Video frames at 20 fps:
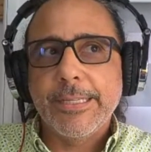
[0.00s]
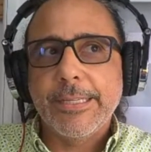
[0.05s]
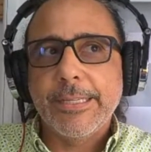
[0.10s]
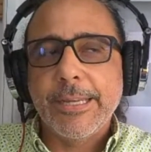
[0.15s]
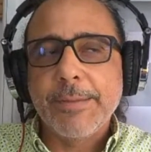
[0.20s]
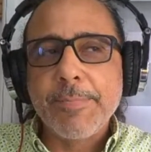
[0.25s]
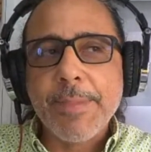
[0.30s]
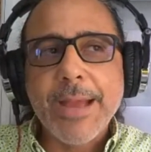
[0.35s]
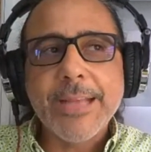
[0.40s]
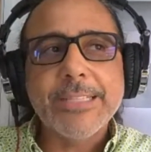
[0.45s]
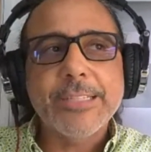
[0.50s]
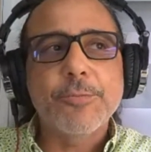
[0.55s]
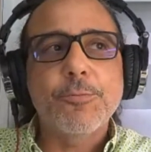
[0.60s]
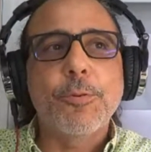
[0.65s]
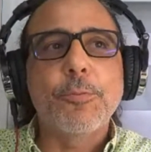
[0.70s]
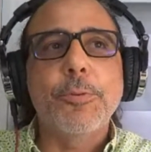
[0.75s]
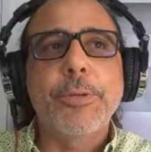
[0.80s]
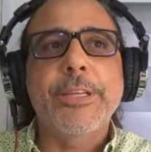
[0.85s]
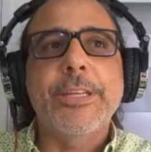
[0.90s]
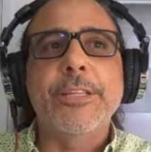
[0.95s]
imagine
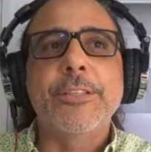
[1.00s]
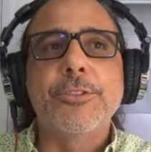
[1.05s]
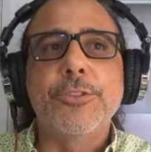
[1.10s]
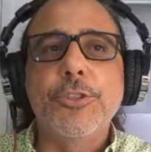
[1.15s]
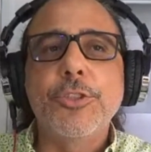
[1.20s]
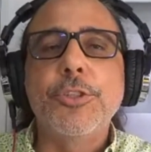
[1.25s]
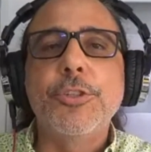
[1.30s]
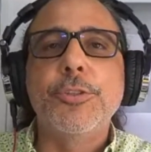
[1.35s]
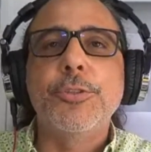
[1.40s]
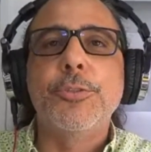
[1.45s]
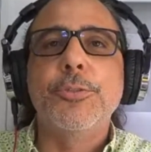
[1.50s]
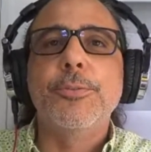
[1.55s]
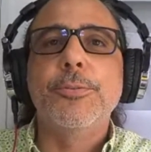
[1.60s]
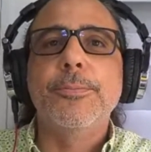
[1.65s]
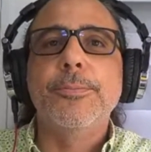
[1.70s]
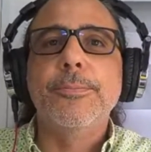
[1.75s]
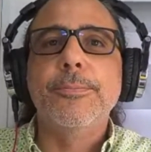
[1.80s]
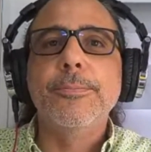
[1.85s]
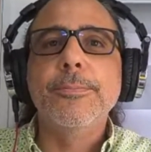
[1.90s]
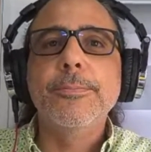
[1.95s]
what we can
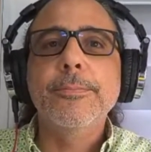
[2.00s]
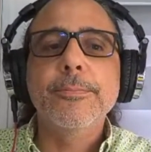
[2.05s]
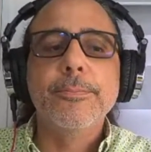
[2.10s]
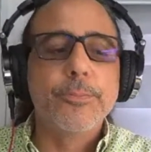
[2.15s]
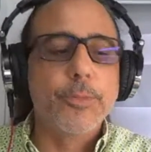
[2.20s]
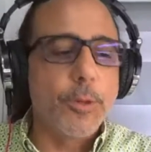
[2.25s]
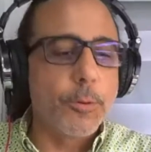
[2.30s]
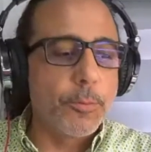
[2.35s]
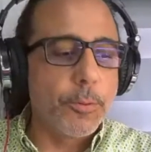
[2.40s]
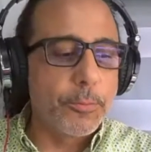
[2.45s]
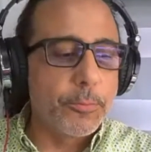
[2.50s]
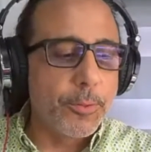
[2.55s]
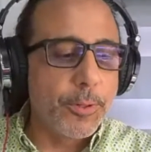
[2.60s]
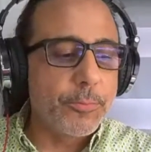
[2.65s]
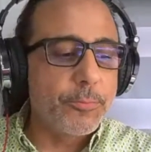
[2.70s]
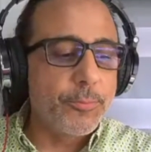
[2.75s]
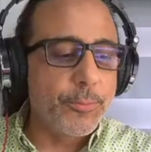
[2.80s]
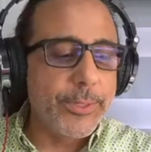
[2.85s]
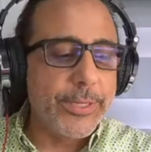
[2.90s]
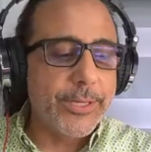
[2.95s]
do, or
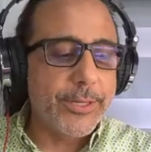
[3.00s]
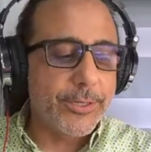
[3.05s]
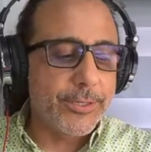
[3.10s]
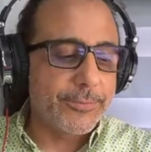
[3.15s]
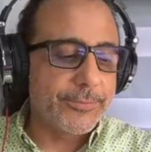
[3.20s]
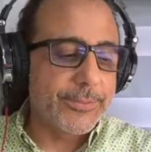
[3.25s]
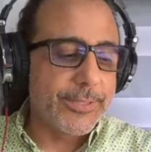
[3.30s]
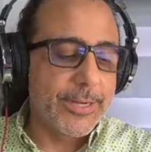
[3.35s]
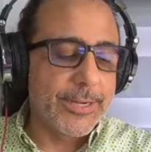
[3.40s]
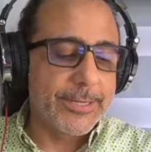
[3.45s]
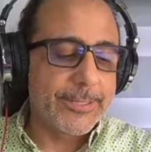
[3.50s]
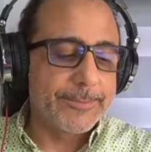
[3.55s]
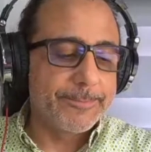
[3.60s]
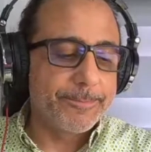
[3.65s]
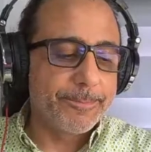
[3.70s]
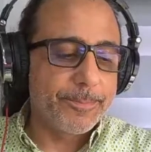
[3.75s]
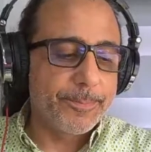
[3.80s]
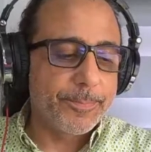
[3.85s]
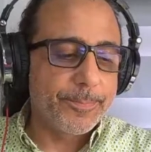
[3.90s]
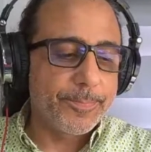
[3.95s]
what we could have
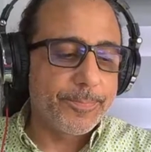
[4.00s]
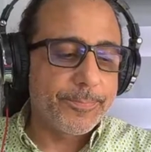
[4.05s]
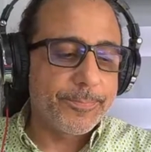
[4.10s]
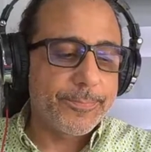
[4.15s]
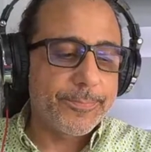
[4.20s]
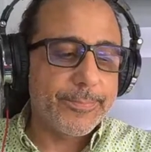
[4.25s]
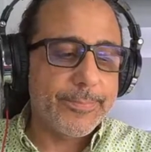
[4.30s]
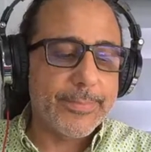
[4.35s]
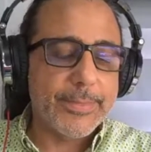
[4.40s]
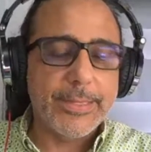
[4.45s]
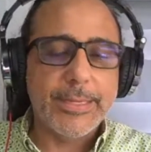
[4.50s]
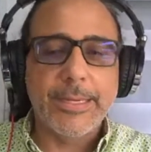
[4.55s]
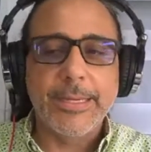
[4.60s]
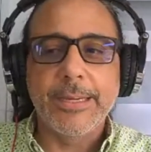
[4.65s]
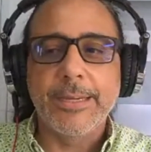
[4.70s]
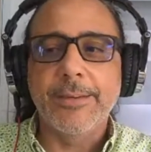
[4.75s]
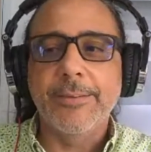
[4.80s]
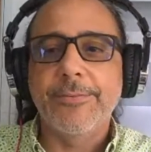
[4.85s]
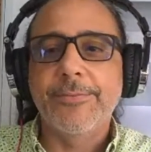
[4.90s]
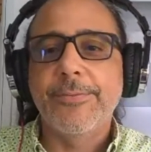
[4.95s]
done
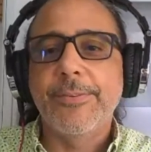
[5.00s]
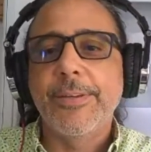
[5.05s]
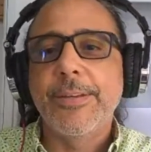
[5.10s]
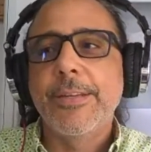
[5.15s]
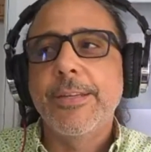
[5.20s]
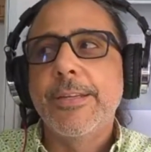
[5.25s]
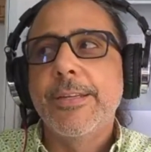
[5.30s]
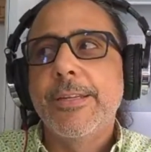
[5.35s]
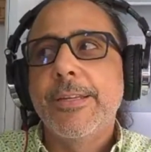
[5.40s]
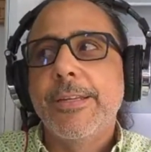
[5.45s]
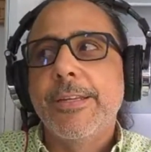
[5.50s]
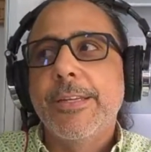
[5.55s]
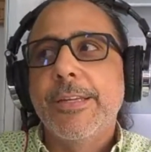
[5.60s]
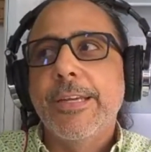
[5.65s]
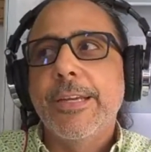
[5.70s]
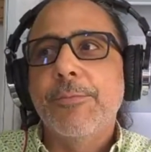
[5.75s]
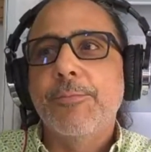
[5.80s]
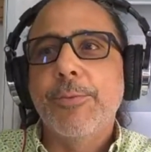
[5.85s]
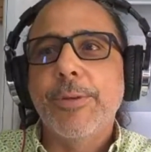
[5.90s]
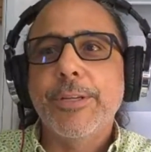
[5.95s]
if
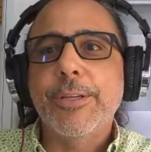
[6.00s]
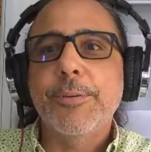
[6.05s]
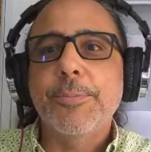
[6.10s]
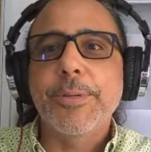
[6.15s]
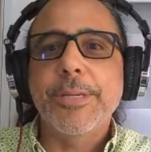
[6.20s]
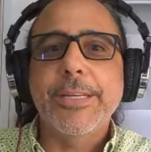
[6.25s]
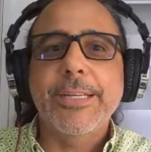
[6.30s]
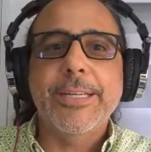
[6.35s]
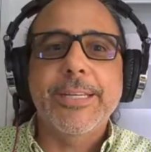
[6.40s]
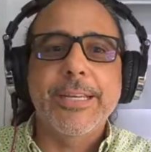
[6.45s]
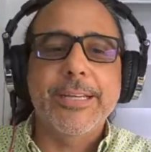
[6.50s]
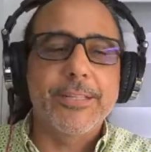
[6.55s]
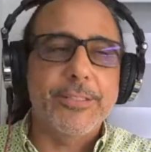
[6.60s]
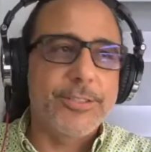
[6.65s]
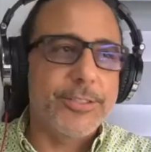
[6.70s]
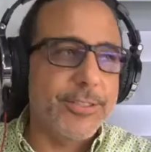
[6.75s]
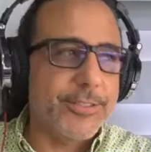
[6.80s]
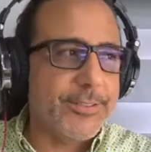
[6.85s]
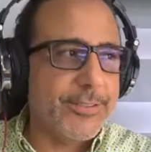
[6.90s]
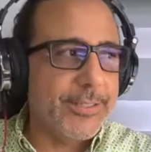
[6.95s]
we
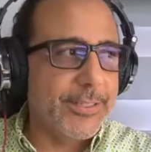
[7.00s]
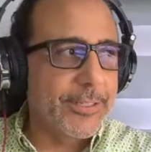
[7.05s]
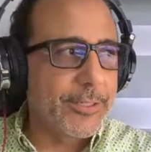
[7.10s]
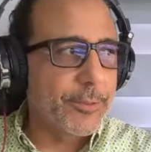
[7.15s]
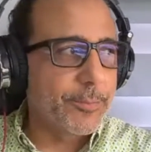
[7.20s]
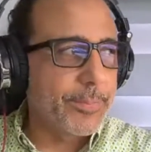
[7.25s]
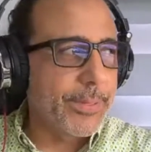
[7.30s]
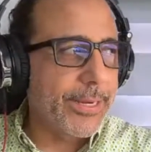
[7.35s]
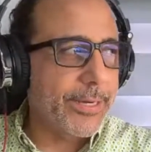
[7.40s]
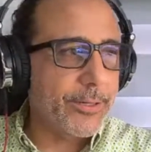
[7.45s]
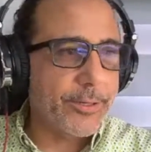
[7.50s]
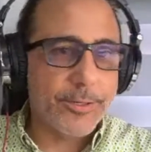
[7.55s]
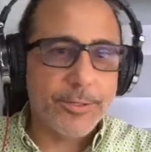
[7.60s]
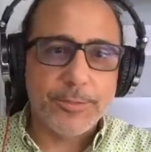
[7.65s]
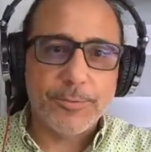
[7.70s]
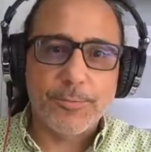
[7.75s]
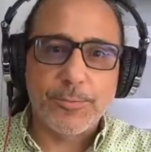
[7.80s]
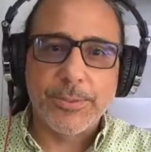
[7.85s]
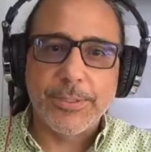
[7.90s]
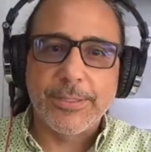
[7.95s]
communicated just a little
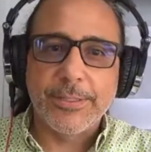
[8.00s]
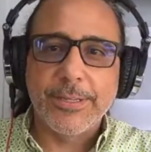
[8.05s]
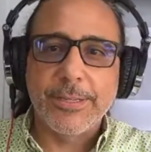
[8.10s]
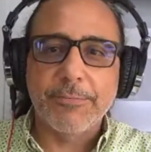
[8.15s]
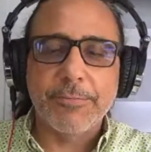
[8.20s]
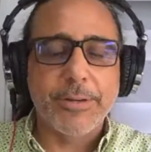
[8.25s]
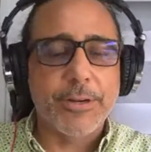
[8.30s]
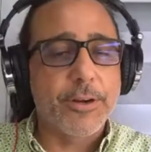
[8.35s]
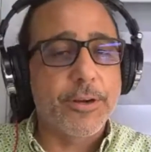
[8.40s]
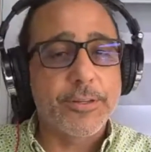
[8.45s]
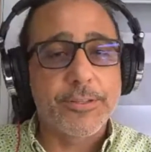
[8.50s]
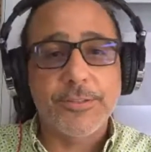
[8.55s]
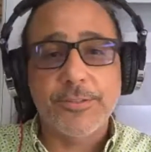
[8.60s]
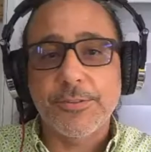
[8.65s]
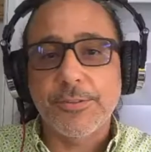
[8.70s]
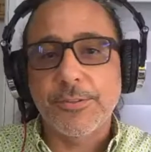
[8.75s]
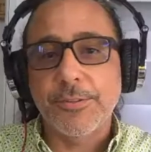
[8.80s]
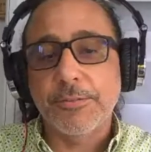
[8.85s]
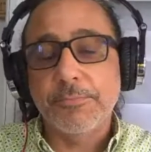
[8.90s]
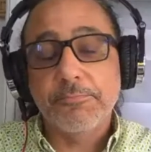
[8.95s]
better with, in regards
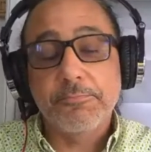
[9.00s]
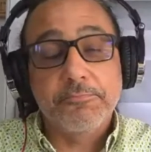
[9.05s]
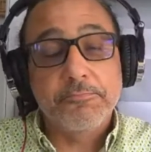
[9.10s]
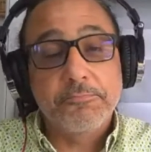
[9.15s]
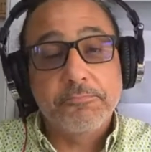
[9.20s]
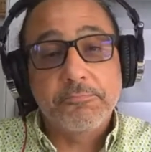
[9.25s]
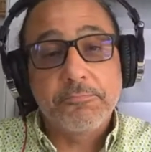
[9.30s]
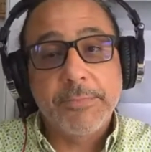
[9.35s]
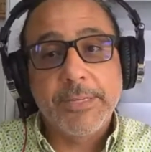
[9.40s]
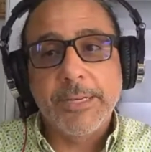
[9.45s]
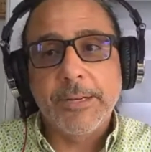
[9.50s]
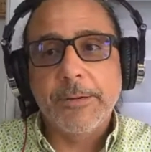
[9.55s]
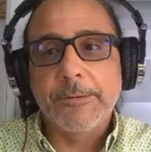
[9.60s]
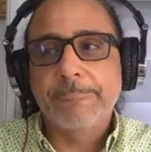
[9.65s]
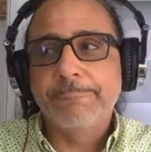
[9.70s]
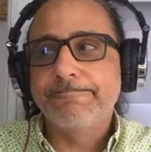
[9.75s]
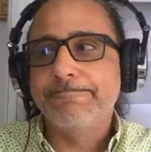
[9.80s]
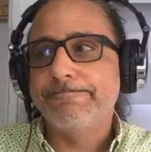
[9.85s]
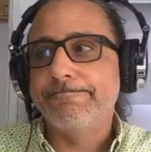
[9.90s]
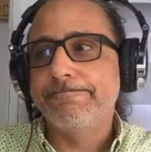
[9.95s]
to the, you
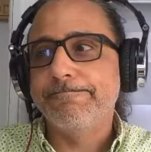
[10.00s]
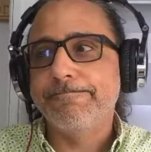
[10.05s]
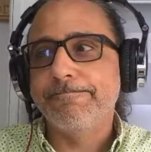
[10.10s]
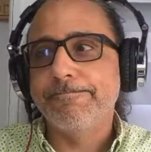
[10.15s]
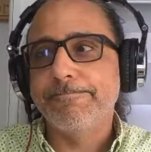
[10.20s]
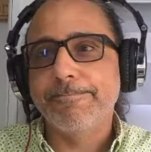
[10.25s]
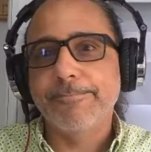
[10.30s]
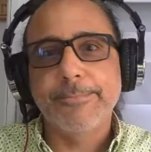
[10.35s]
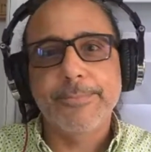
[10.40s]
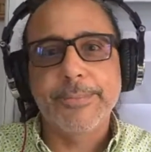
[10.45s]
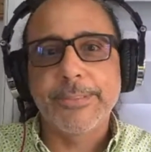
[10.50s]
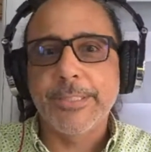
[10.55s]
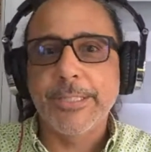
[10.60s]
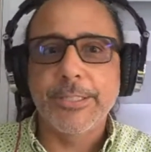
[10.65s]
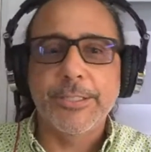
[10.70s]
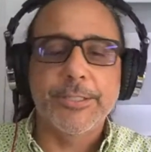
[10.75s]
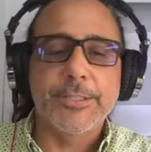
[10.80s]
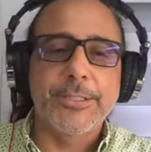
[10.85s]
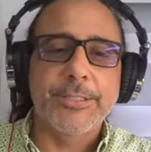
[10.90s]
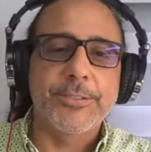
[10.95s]
know
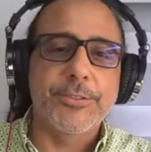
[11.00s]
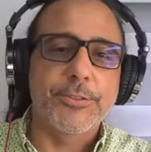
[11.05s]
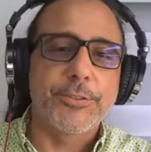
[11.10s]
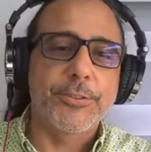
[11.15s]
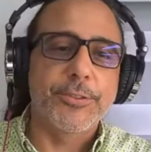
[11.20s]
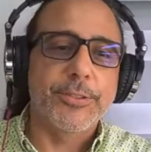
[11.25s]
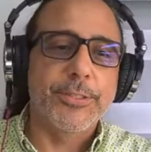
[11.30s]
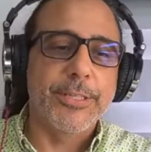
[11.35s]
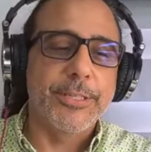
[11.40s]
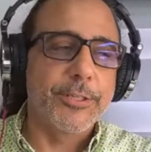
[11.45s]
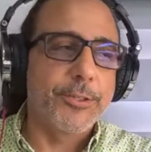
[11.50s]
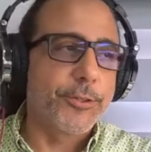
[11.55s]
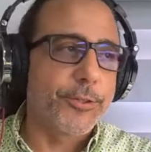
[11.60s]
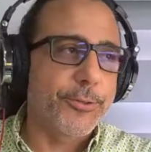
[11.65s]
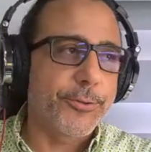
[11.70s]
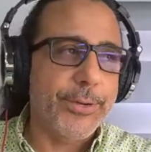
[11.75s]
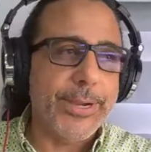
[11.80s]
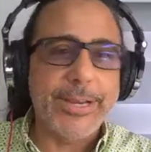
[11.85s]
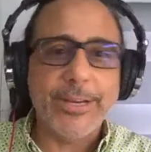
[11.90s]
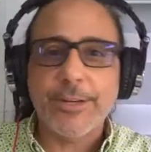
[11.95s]
the
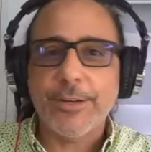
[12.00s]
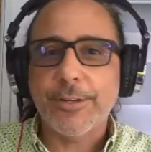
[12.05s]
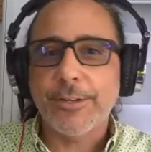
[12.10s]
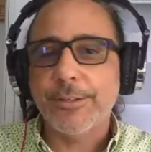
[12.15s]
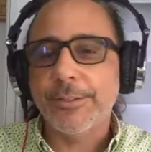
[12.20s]
Ukraine